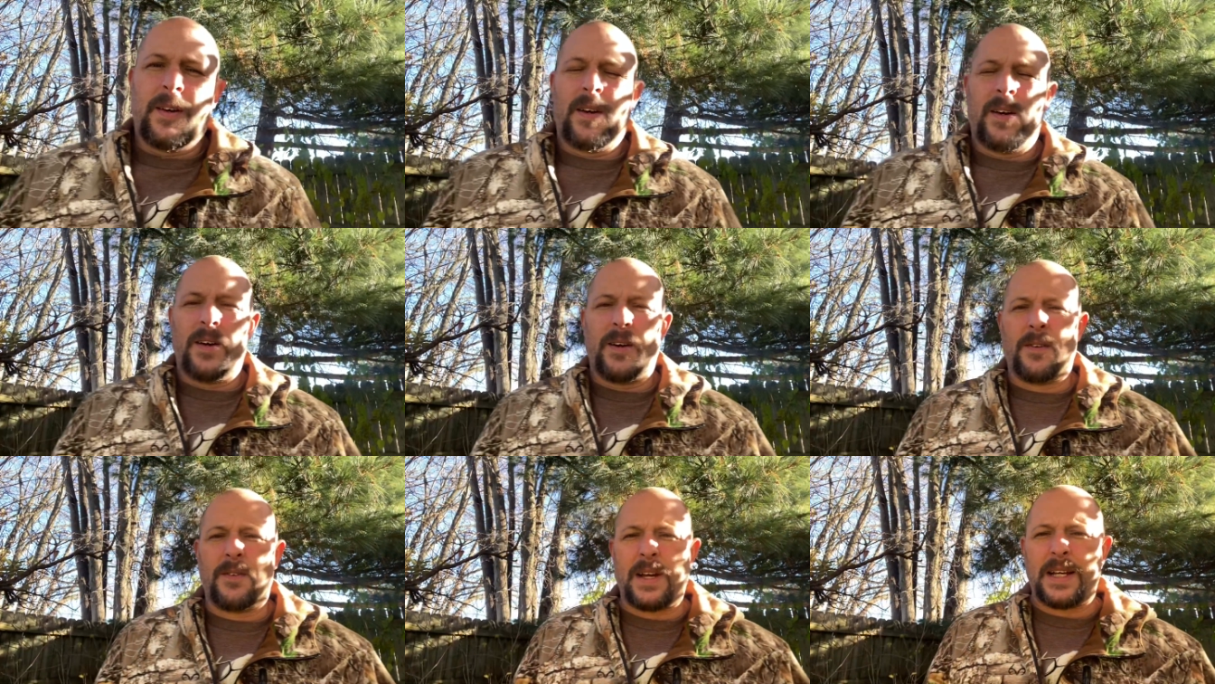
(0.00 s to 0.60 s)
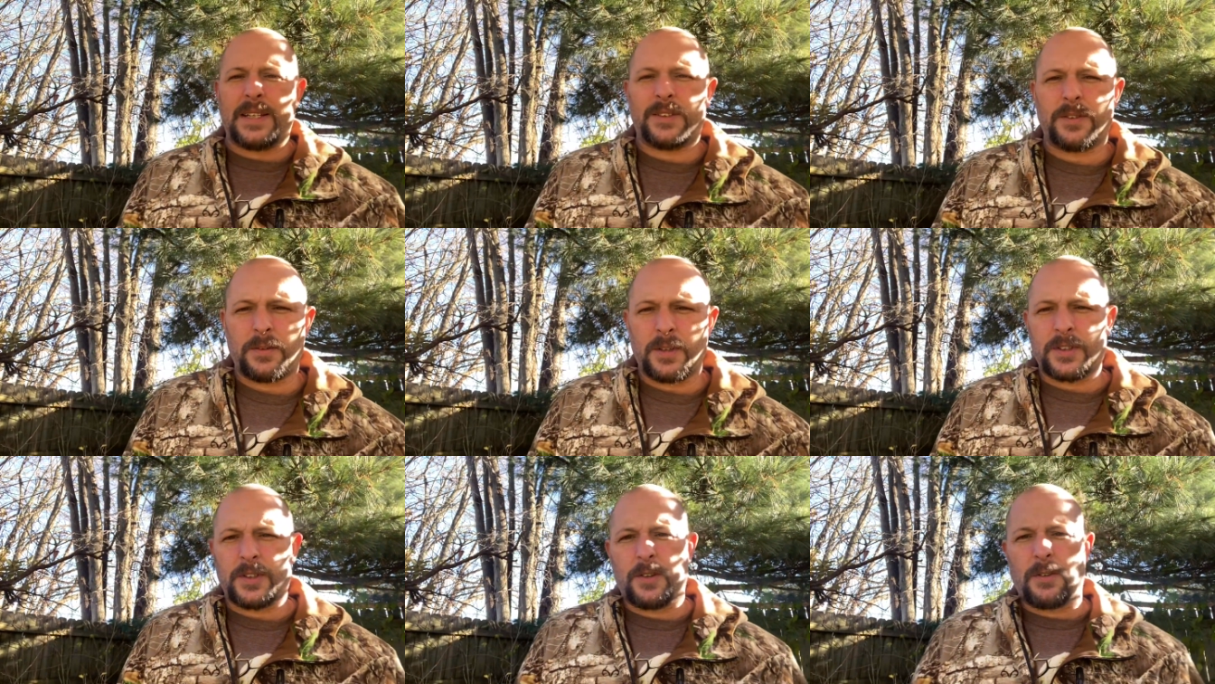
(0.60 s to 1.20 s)
All right, so
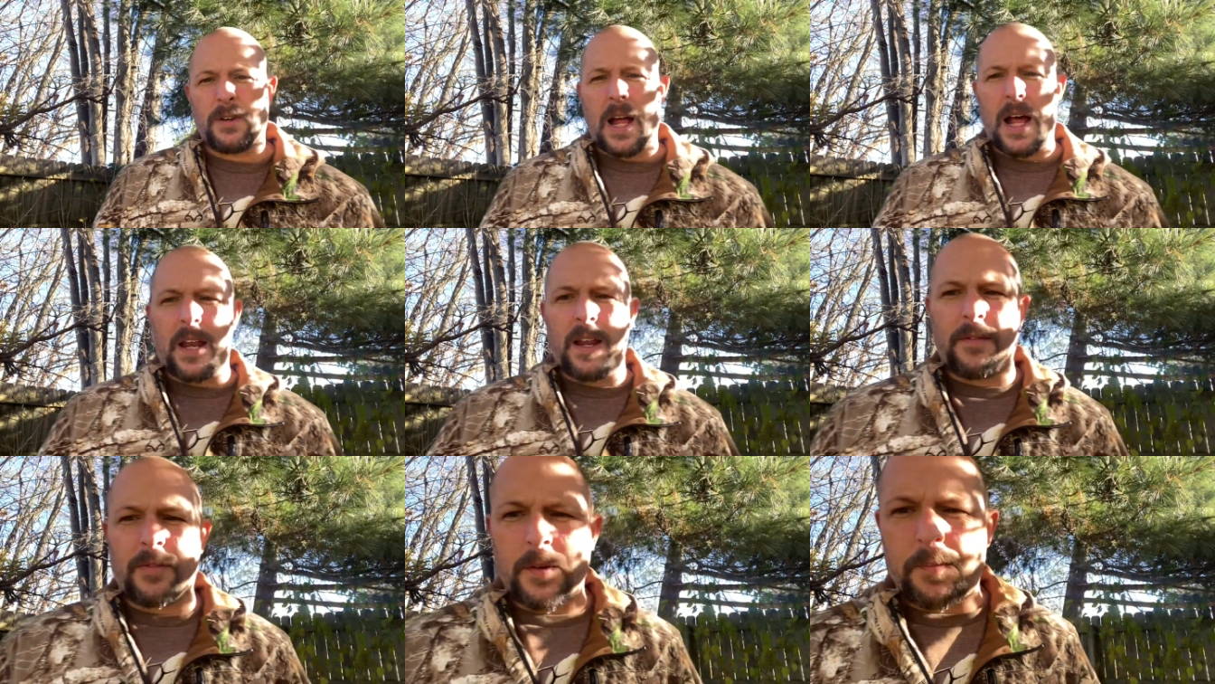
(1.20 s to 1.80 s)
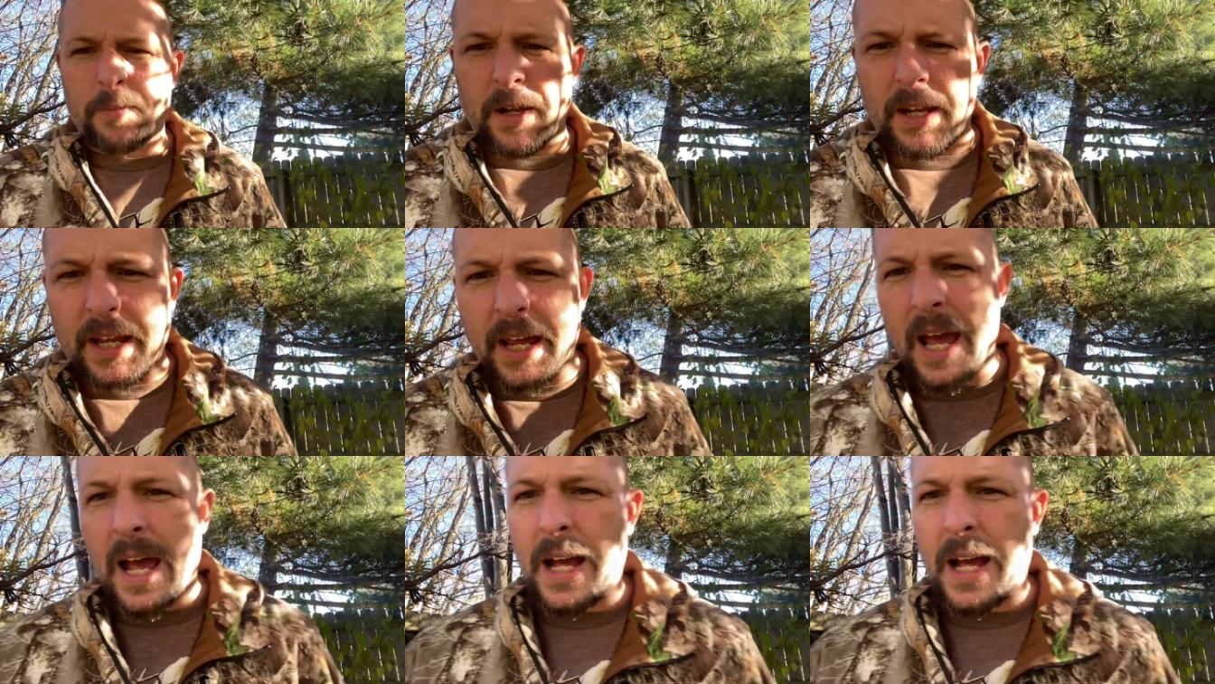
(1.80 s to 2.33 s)
what's going on, everybody?